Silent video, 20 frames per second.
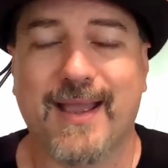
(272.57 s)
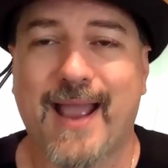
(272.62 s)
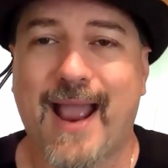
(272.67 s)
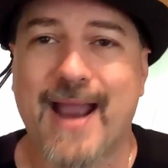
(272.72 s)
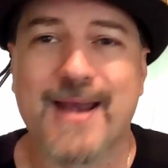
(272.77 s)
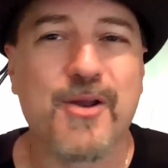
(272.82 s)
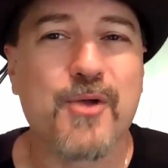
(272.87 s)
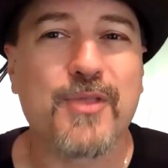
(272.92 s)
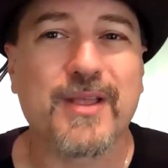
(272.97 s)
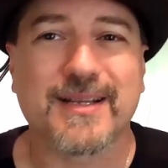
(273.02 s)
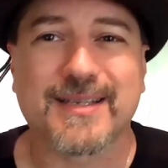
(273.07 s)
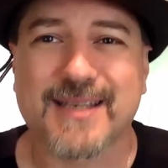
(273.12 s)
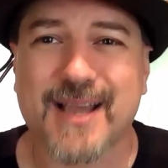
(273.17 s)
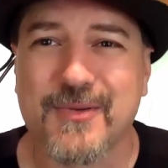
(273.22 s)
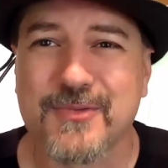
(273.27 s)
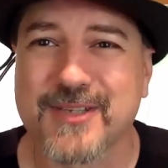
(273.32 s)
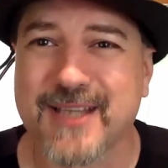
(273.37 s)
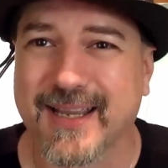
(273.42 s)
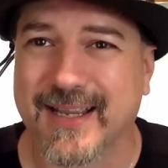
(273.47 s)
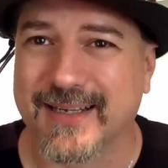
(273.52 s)
I know that
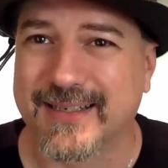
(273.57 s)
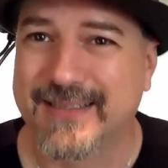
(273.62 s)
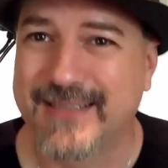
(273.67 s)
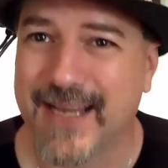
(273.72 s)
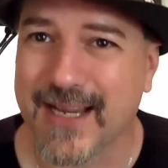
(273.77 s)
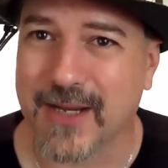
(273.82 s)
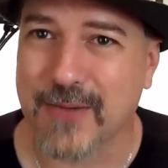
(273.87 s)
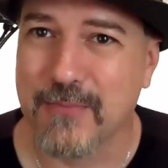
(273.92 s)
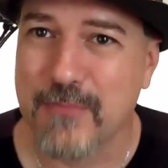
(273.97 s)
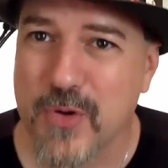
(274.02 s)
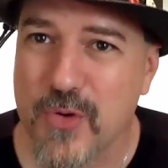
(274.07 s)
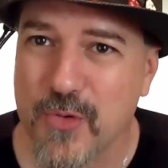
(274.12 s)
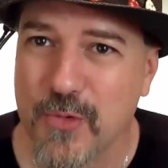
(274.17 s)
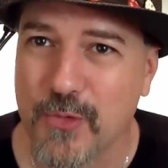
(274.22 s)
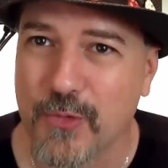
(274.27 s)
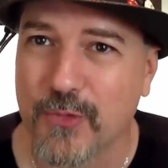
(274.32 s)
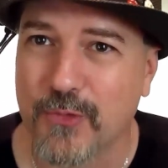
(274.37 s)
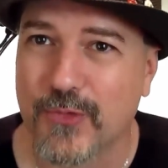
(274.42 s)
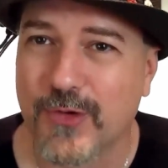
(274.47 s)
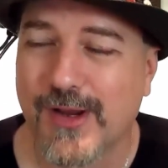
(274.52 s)
sounds like a dick
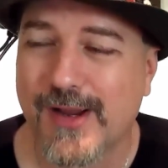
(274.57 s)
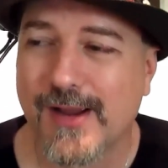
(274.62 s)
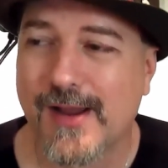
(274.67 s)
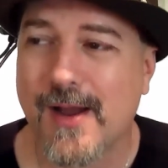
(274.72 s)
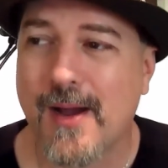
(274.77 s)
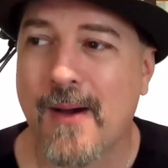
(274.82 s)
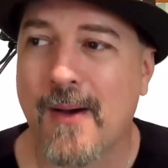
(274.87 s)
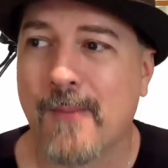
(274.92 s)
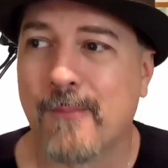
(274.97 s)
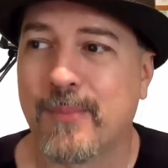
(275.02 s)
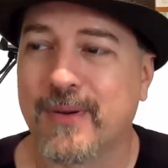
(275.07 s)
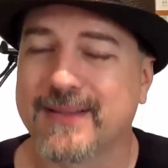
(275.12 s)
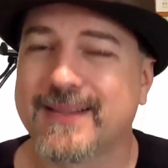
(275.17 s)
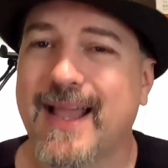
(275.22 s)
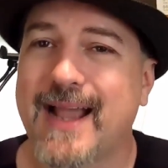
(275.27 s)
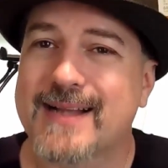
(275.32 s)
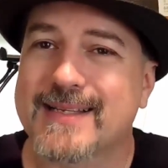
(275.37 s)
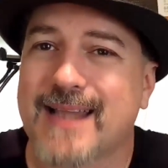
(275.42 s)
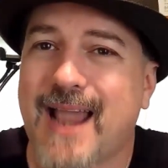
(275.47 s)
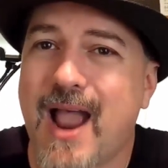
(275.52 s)
move, but
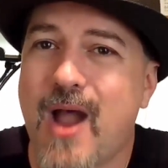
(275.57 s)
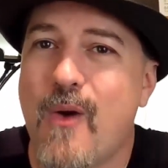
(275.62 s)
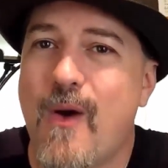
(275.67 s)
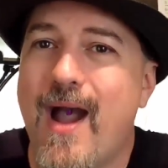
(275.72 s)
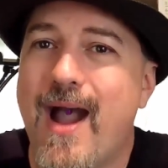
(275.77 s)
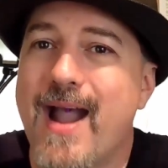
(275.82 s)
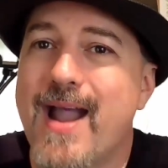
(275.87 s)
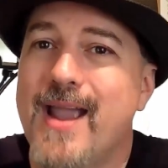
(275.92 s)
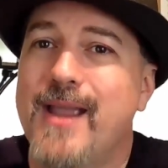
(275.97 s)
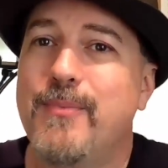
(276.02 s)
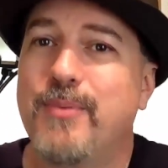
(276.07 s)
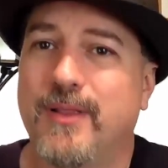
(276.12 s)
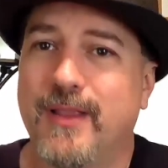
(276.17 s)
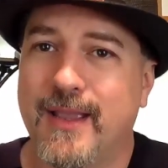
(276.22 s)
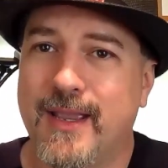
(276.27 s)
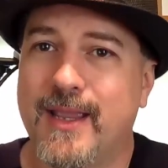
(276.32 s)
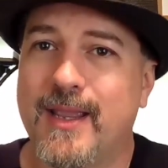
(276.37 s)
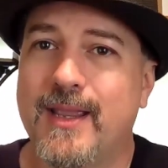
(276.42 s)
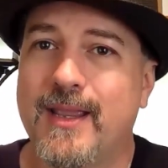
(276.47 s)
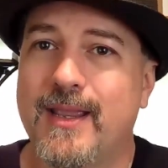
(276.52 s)
that's how I
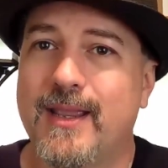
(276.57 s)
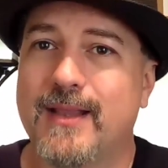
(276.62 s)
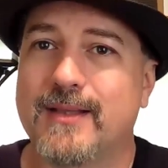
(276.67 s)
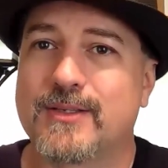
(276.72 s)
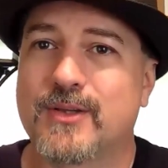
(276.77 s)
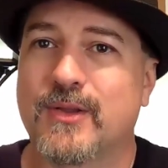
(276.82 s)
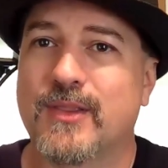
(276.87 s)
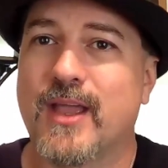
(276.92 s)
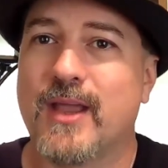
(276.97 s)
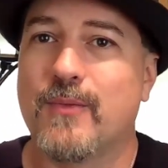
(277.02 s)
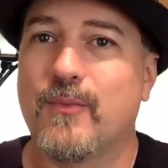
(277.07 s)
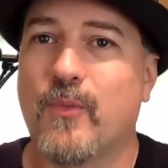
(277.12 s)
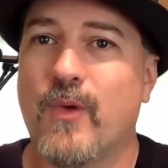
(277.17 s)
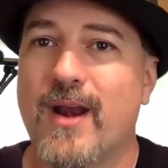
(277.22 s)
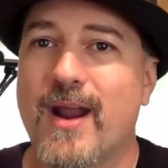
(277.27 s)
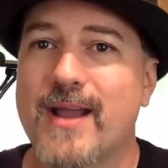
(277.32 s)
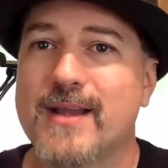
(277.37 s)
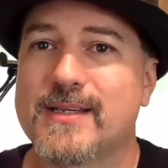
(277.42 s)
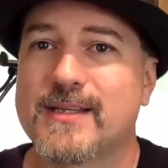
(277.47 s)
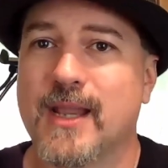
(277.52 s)
play, so that
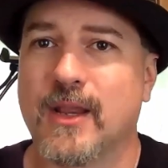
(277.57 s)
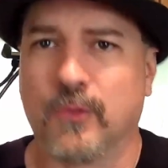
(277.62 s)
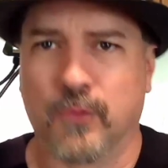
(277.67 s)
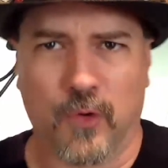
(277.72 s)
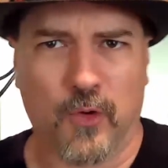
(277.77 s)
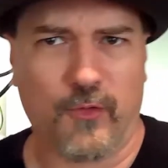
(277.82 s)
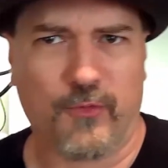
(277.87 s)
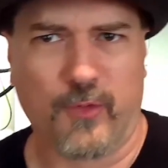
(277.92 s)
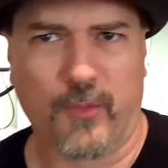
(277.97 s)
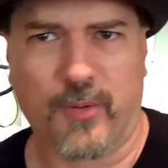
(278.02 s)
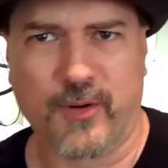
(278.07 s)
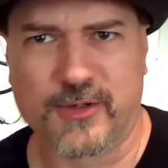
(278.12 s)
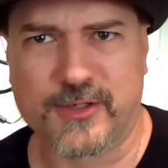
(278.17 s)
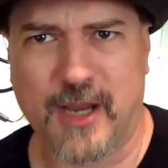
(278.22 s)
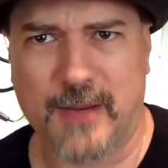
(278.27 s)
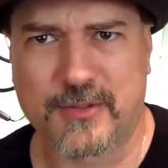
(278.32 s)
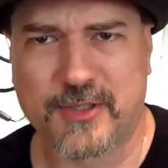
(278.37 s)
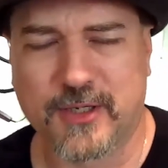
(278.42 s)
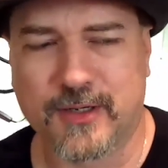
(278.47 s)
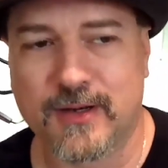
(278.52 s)
when I say roll for
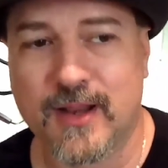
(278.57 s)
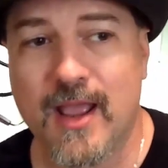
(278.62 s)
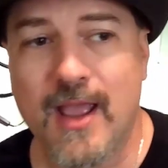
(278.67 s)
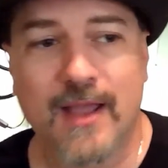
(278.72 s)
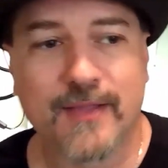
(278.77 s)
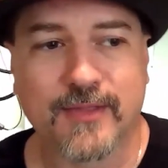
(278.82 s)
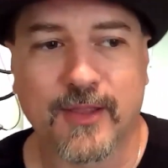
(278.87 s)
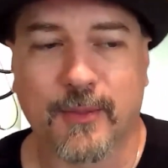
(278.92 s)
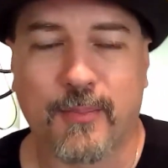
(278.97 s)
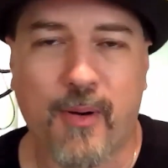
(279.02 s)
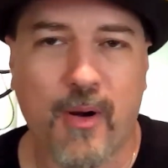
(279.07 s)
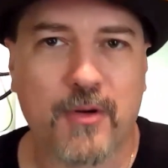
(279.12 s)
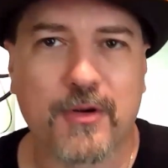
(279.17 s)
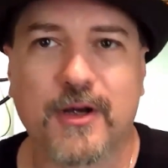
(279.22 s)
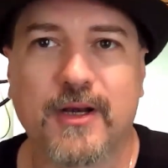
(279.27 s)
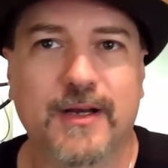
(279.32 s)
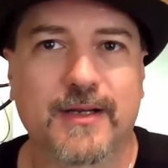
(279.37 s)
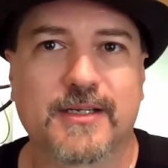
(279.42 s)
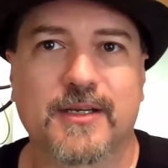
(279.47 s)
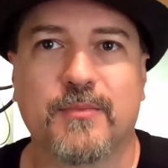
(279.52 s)
perception, the
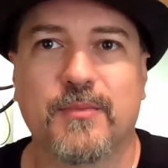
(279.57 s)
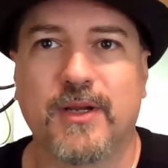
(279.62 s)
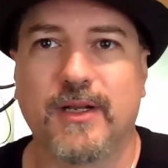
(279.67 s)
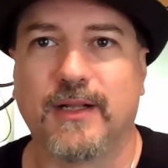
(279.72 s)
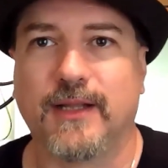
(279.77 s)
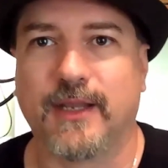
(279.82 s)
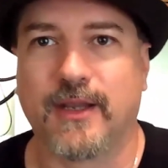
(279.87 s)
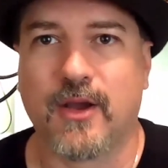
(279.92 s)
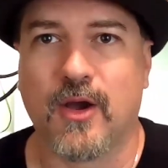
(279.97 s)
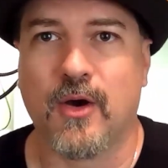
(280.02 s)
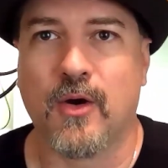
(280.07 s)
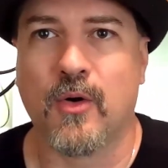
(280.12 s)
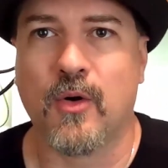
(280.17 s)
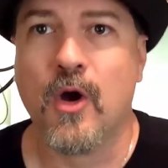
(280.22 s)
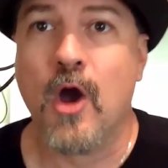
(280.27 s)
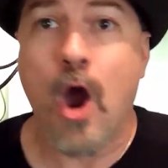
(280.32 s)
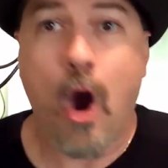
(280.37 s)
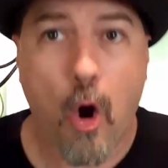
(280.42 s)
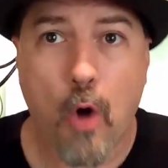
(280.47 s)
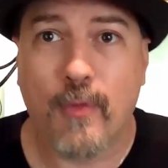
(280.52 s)
party doesn't immediately go,
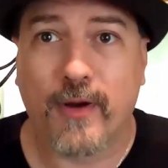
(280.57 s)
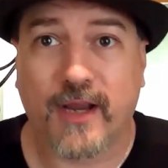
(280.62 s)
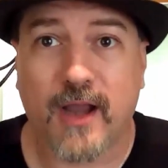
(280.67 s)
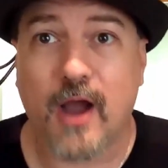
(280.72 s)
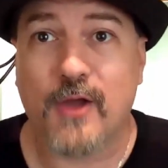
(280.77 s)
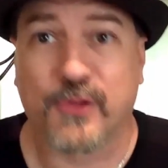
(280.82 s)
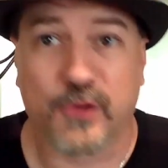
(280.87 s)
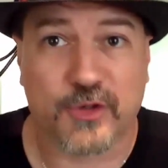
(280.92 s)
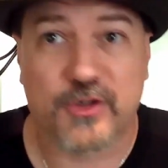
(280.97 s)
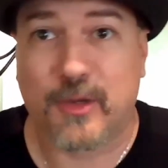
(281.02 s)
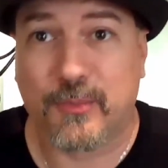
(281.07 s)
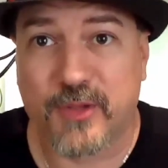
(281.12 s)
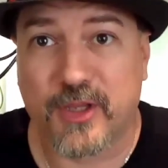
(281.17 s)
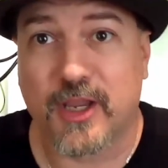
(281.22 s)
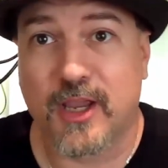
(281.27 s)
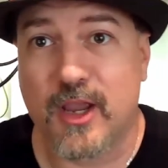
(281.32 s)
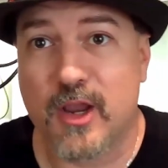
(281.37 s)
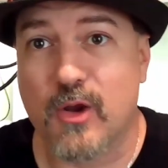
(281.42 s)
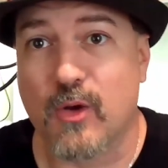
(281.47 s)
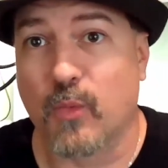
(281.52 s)
oh my god, there's
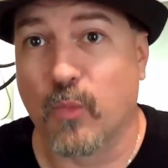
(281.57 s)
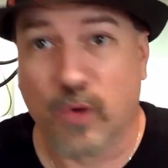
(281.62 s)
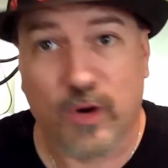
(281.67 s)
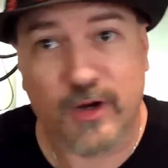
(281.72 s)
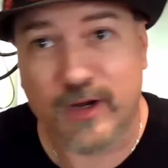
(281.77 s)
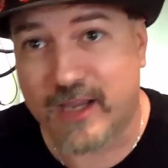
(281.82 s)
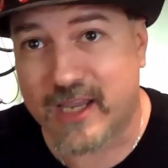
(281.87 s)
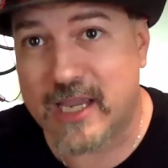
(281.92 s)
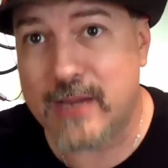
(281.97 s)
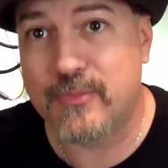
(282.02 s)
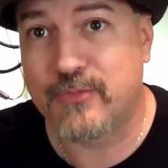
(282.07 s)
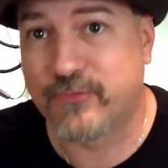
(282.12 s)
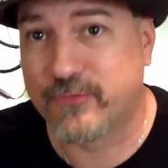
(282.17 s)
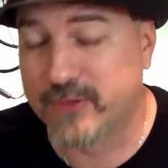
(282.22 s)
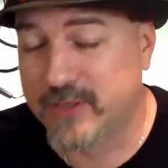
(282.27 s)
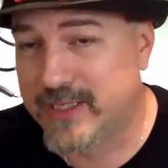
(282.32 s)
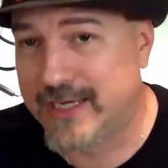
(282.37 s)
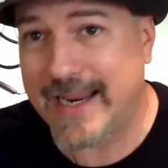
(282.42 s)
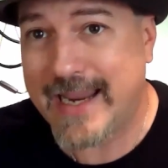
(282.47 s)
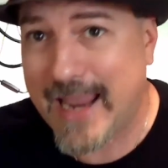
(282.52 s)
something here, and we're going to keep
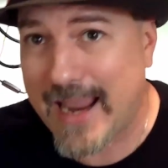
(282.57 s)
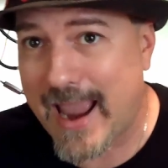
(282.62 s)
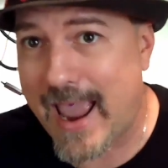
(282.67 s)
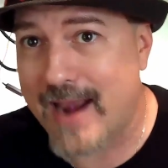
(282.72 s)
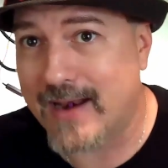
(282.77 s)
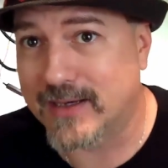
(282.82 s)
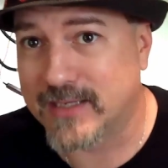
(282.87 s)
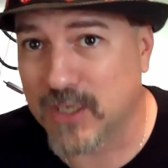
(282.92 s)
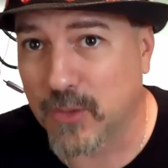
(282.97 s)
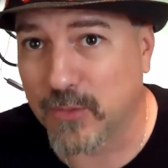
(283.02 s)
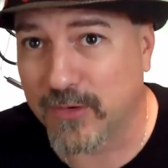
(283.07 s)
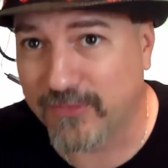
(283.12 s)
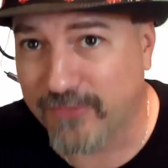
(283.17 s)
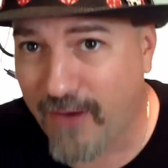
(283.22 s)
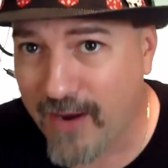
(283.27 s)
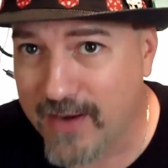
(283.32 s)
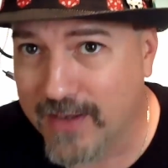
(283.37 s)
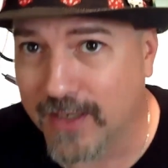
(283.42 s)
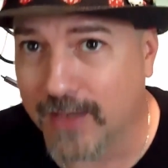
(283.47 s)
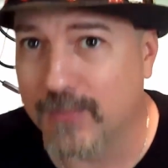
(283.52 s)
digging at it till we
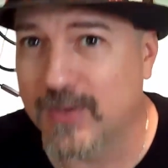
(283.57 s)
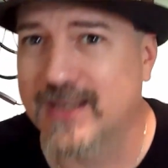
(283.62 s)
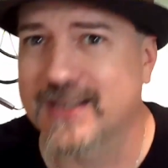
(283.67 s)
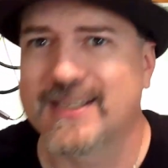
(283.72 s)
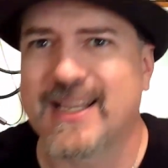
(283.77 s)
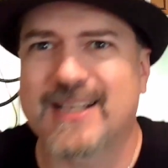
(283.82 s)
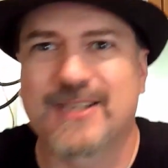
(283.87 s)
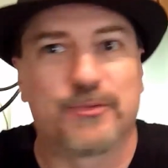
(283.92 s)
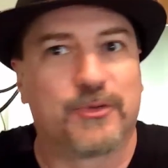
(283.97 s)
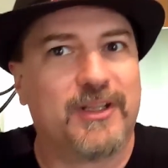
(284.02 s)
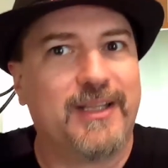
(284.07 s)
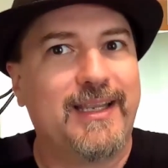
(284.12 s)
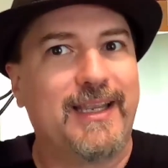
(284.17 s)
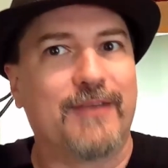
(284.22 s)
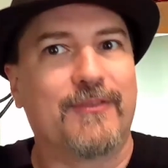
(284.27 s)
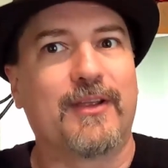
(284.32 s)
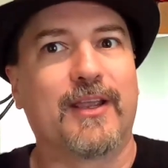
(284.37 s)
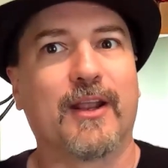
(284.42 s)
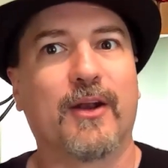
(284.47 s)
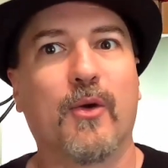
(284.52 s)
find it, because that's really
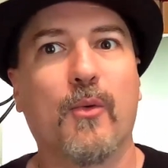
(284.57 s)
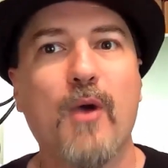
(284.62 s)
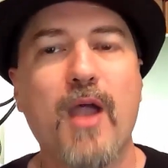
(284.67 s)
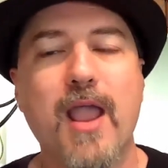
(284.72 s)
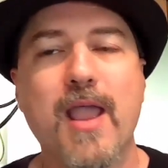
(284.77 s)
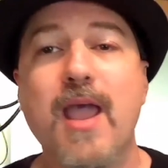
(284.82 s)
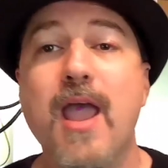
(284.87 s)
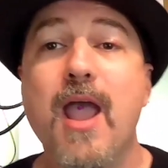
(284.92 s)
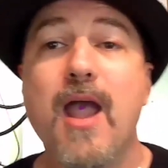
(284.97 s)
giving it away.